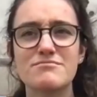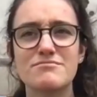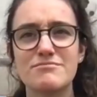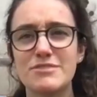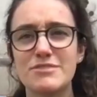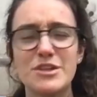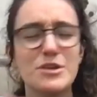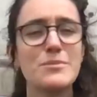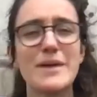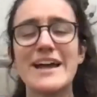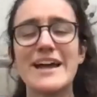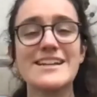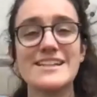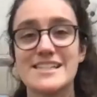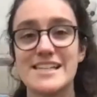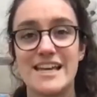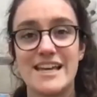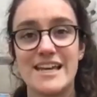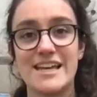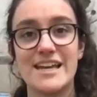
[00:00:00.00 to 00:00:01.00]

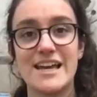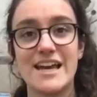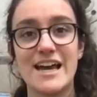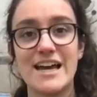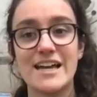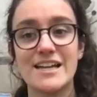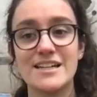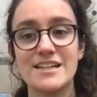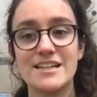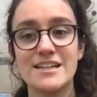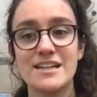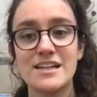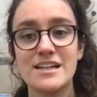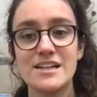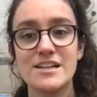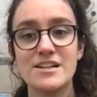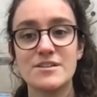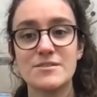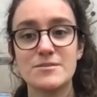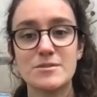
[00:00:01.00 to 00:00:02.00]
humanity and
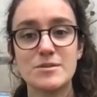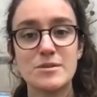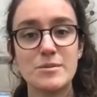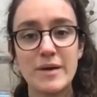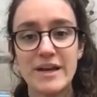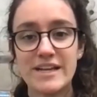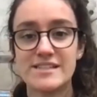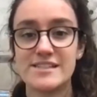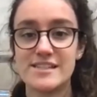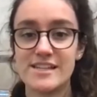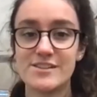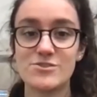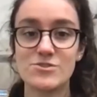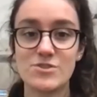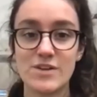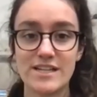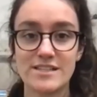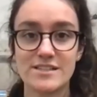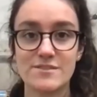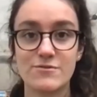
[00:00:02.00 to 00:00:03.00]
the best
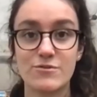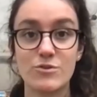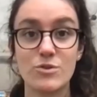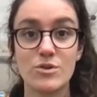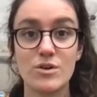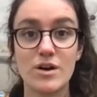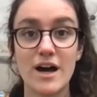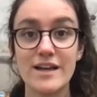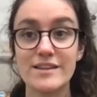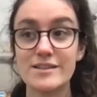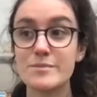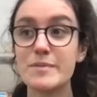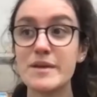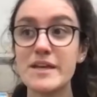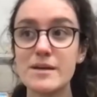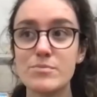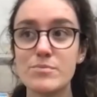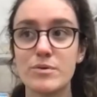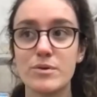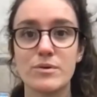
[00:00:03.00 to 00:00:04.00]
interests for other
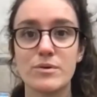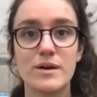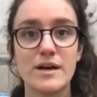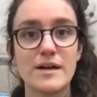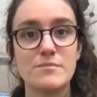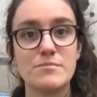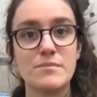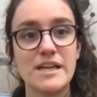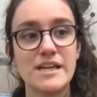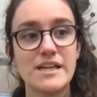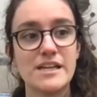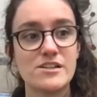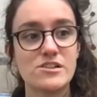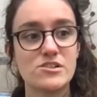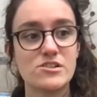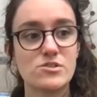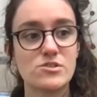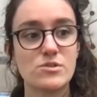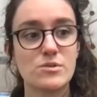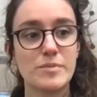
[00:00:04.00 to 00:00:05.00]
people, and making
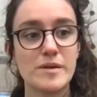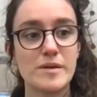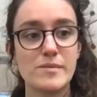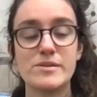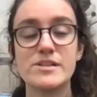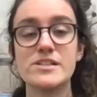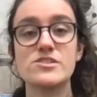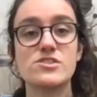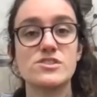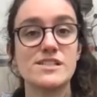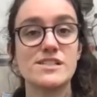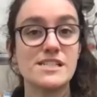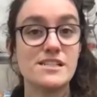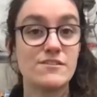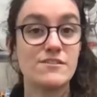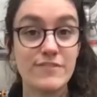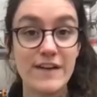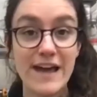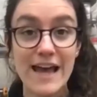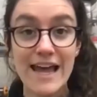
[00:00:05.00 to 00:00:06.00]
sure people are treated
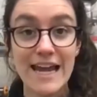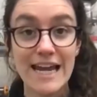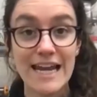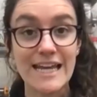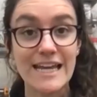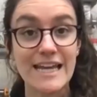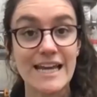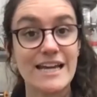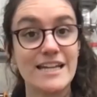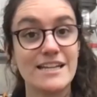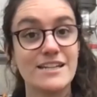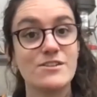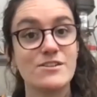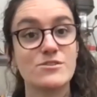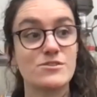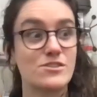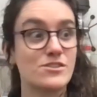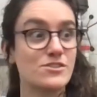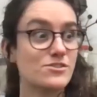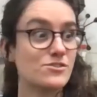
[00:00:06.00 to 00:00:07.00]
fairly and
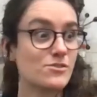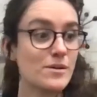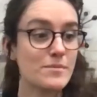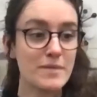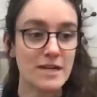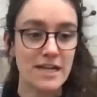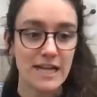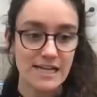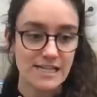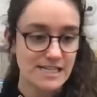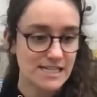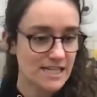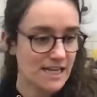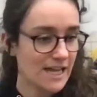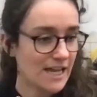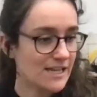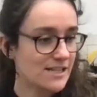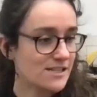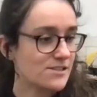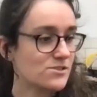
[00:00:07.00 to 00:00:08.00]
not discriminated
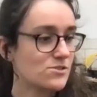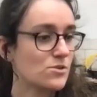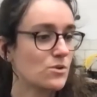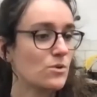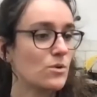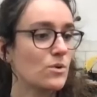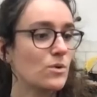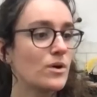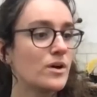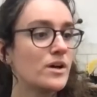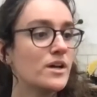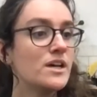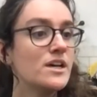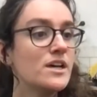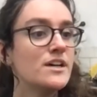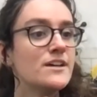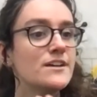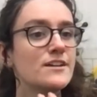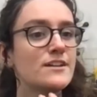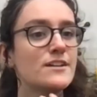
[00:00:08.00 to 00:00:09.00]
against, or
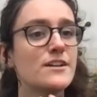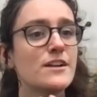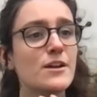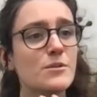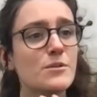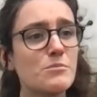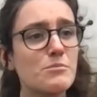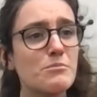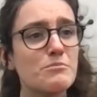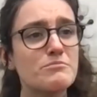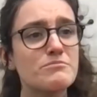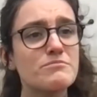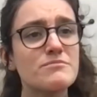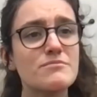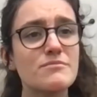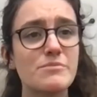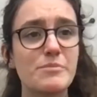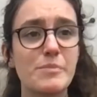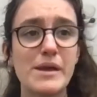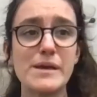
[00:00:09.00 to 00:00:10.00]

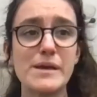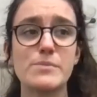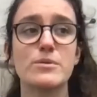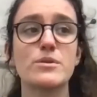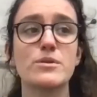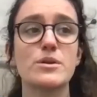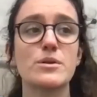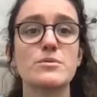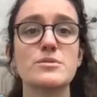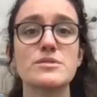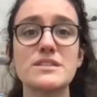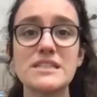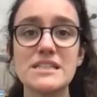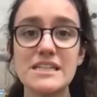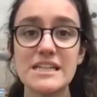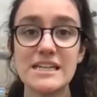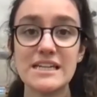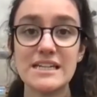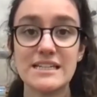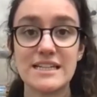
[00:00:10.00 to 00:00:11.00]
people who are in
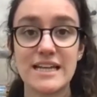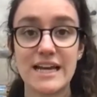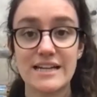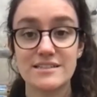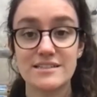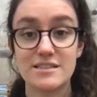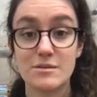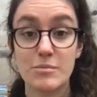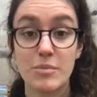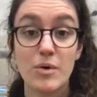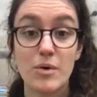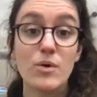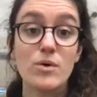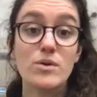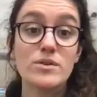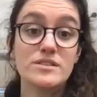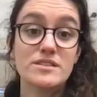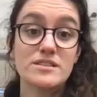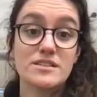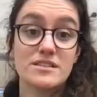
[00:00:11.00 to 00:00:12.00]
need get
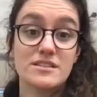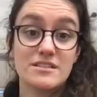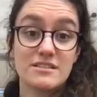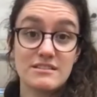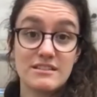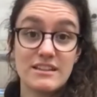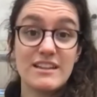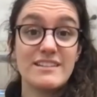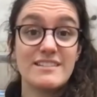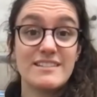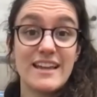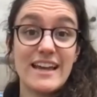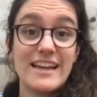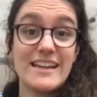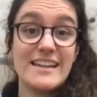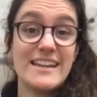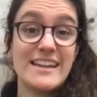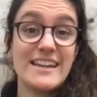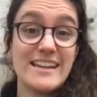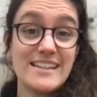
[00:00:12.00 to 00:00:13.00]
support that they
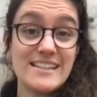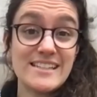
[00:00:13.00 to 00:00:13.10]
need,